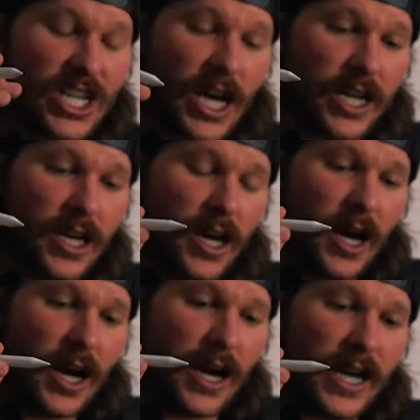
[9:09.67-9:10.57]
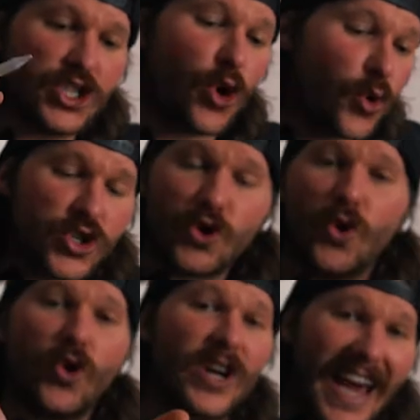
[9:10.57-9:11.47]
not, uh, it's go to
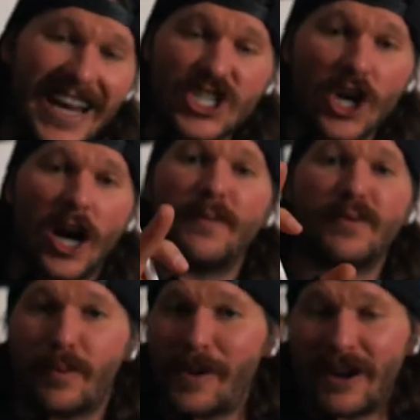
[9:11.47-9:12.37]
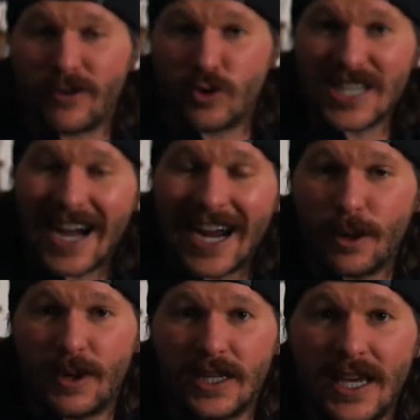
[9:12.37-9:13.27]
school, get a job, and prepare for
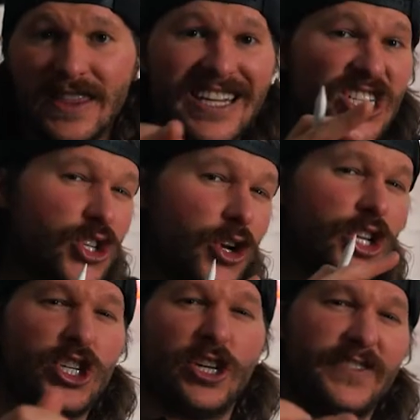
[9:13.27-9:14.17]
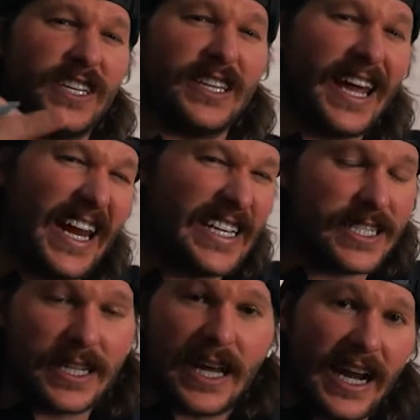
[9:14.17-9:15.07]
retirement. And then it started shifting in the 80s
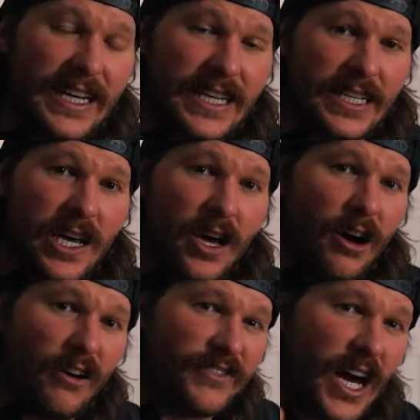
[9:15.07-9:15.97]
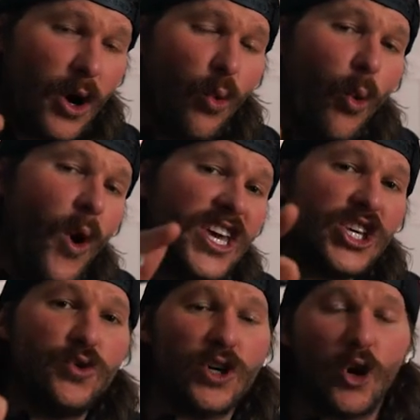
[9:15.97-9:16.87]
and the 90s of not what
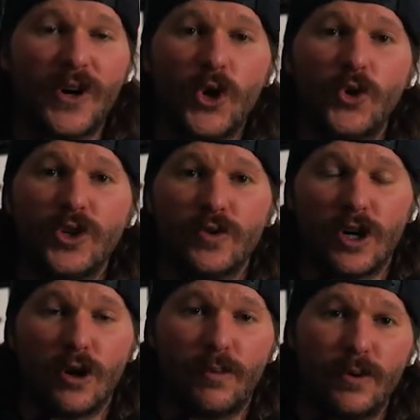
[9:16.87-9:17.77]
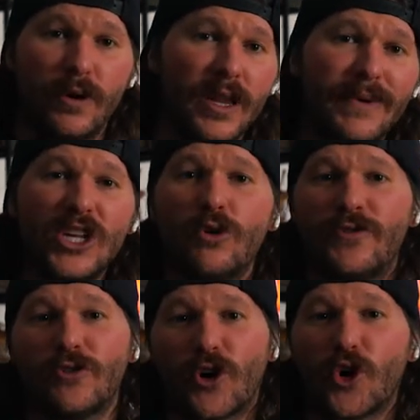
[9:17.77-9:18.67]
you know, but who you know. Let me know
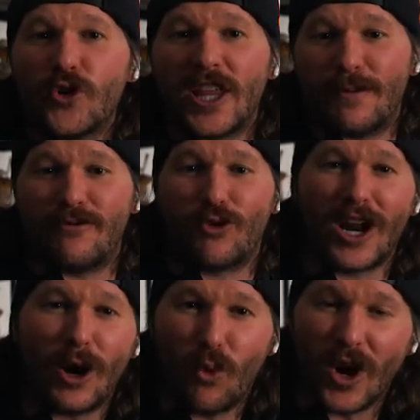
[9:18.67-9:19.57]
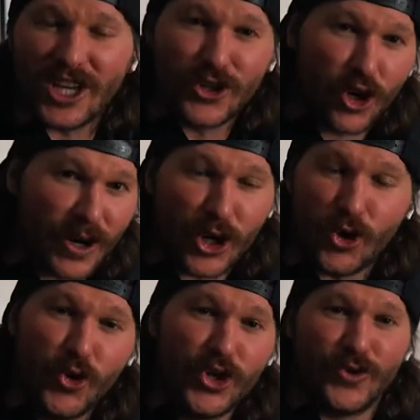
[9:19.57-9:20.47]
if you've heard that before. Not what you know, but
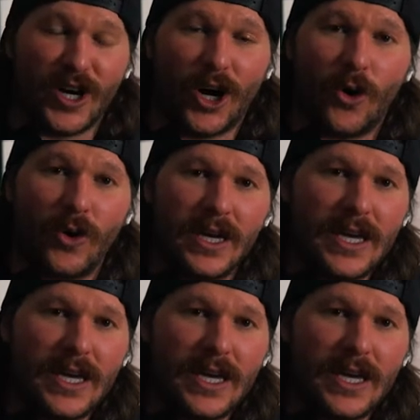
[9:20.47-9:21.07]
who you know.